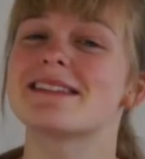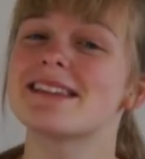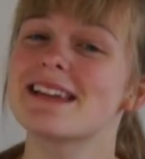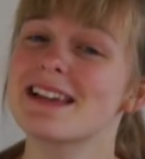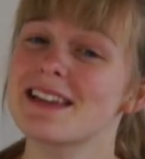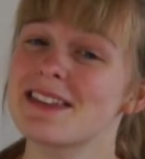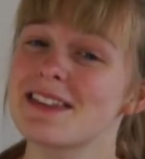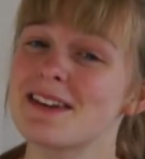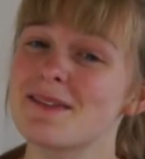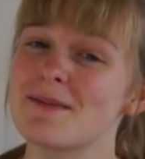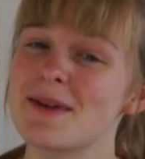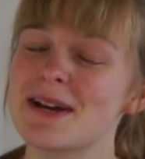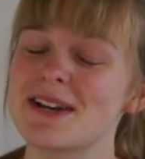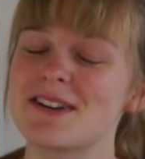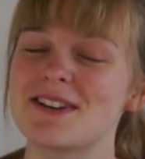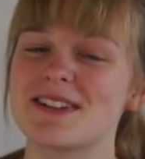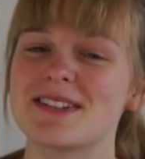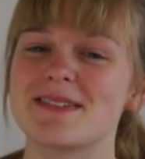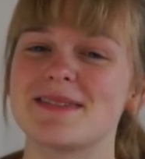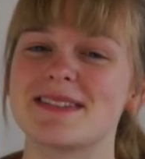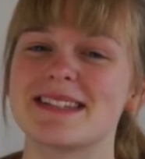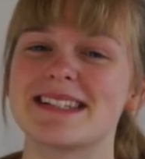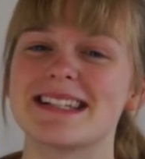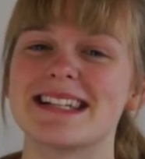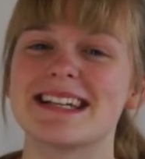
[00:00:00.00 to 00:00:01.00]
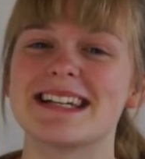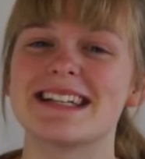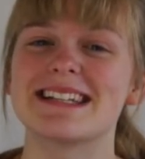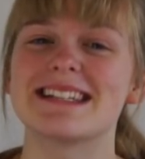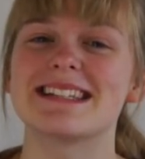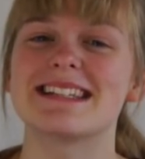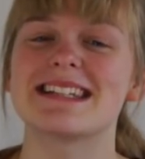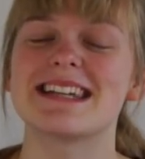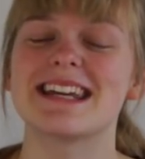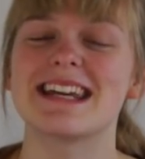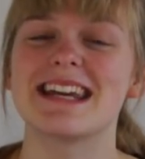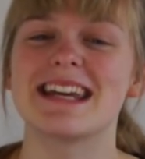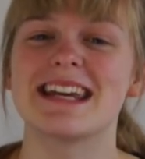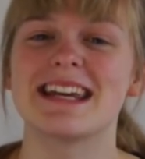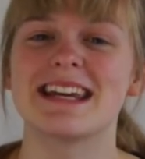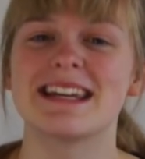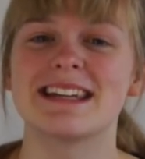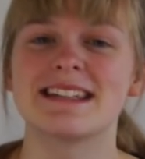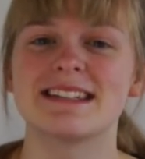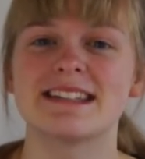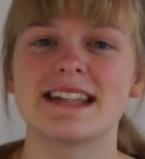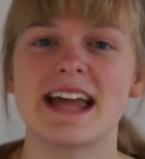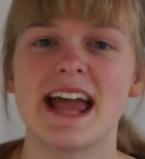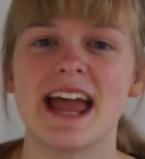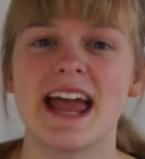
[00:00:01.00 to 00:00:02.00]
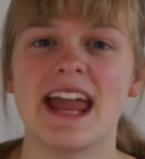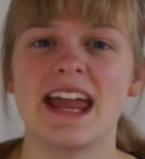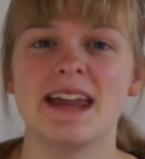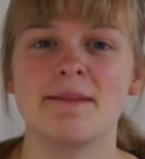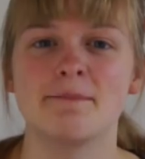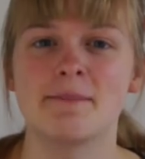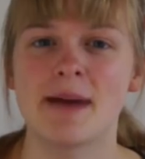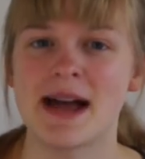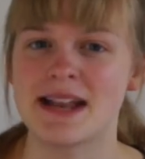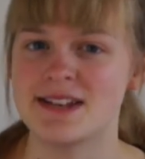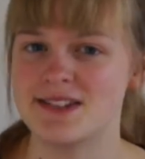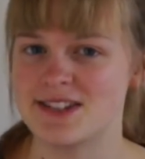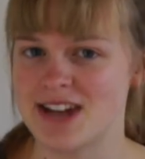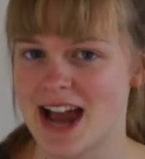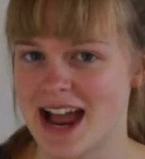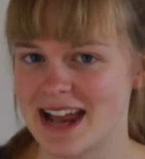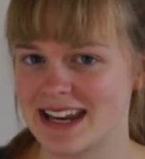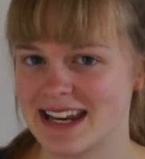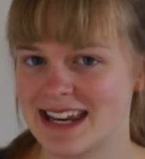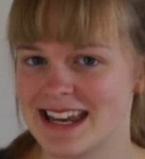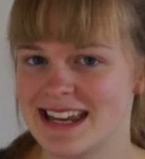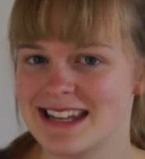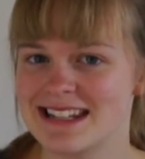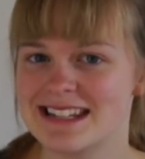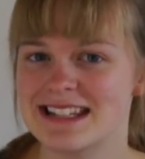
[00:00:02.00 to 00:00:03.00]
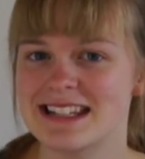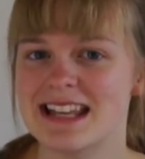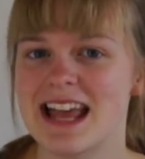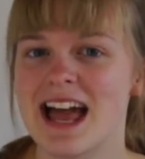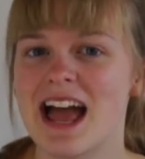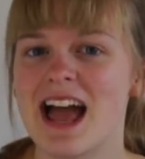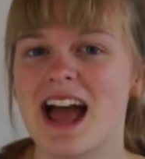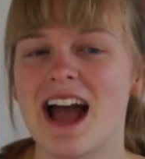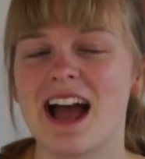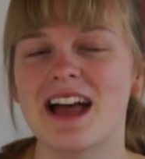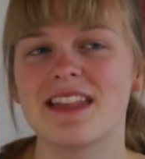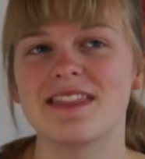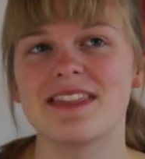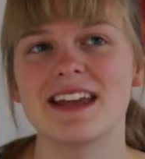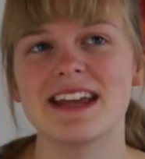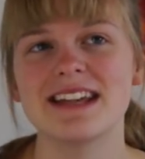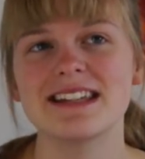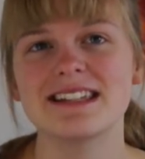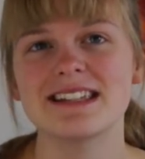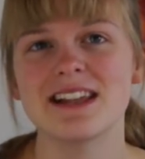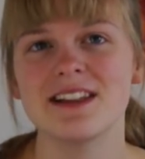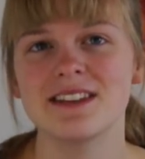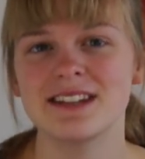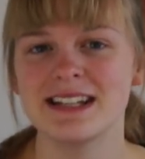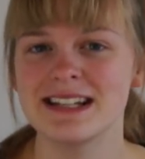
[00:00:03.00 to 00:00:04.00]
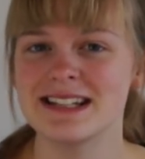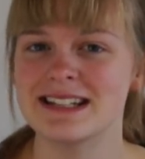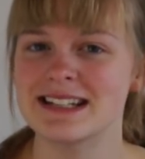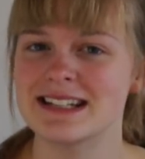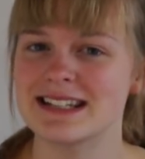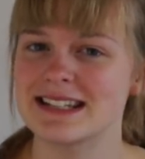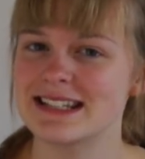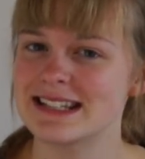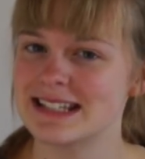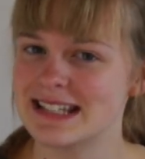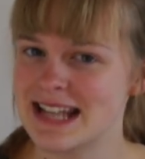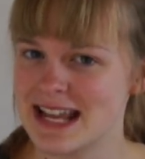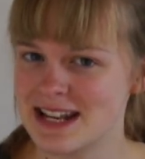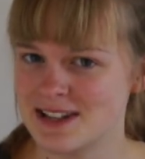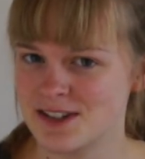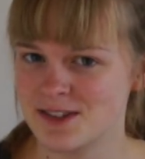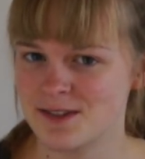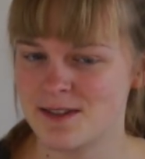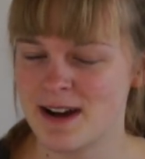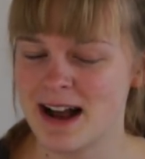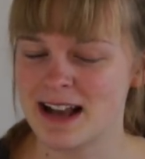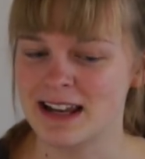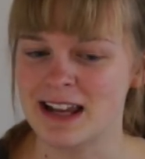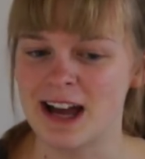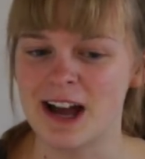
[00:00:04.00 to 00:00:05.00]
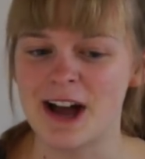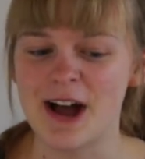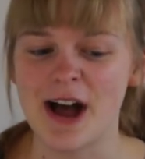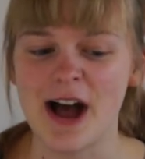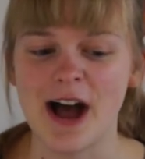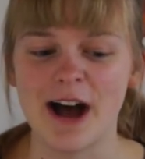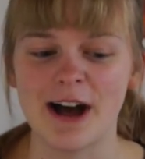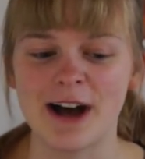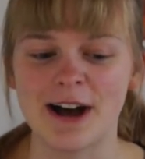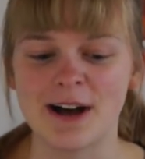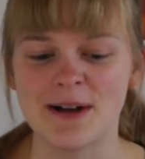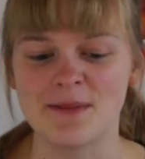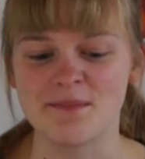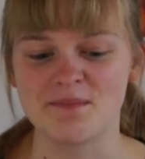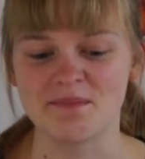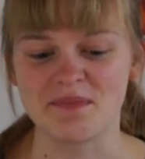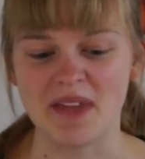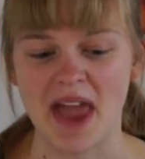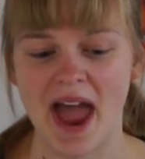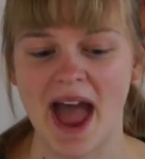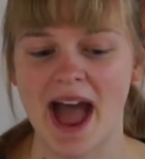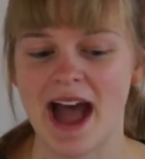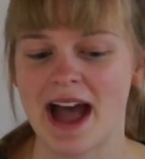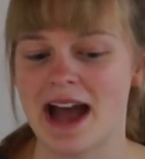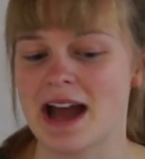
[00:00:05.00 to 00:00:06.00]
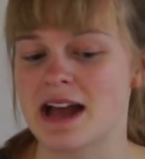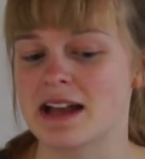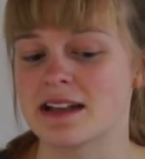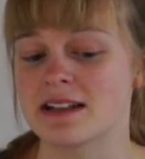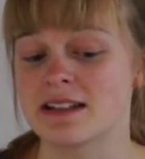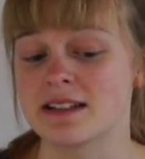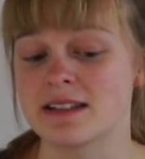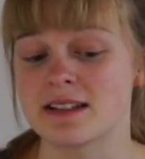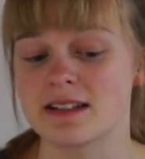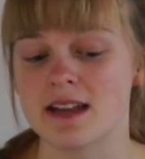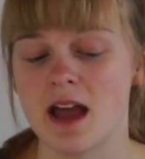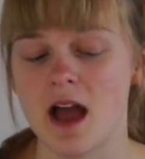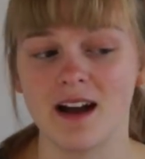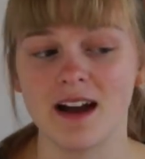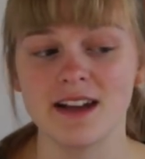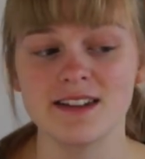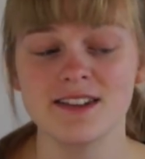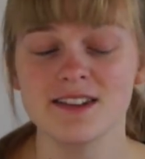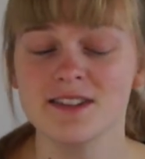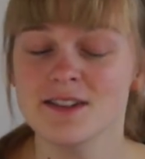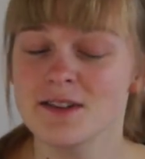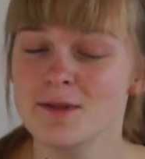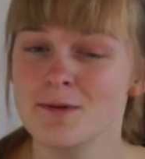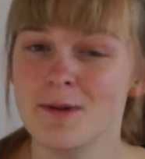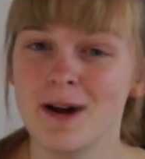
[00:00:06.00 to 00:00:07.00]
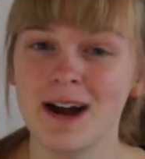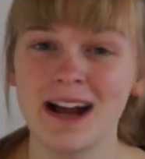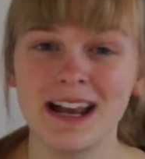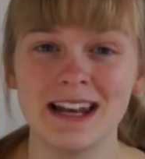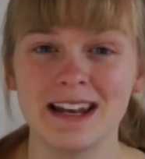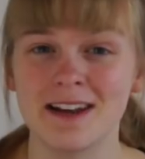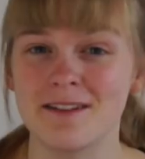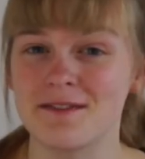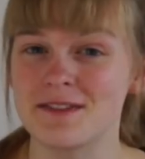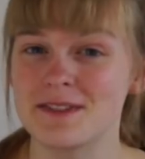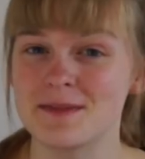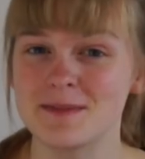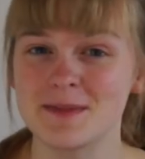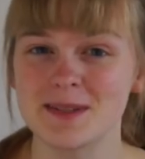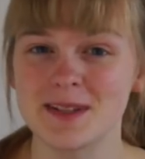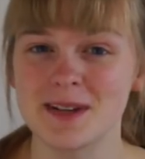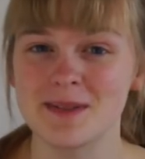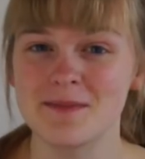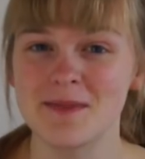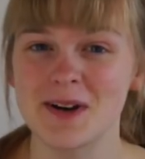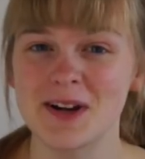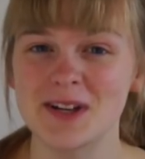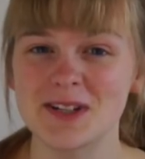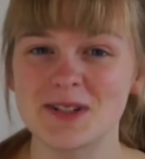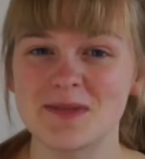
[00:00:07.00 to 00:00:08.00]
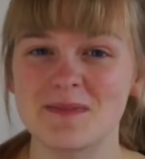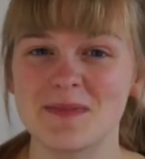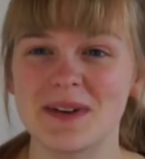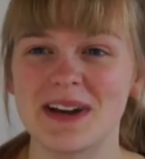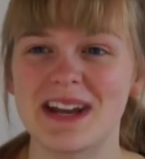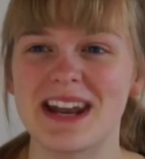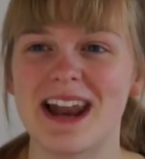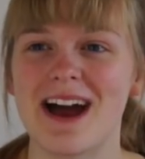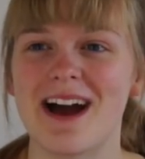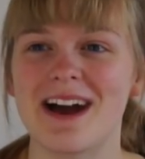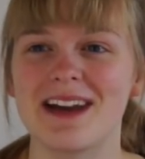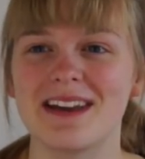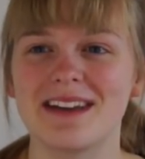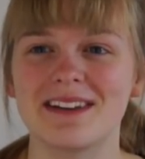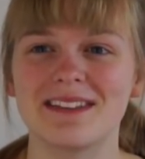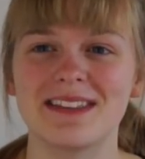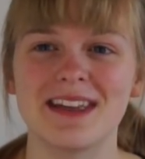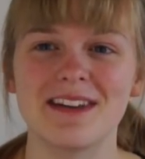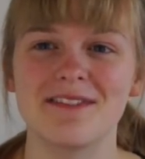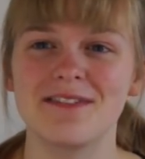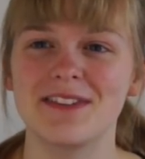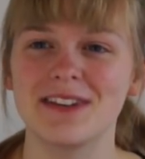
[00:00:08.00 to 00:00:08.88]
sixth thing on my Christmas list is a bed jacket. They sell these at Slenderella, and I don't know why I love them so much, but they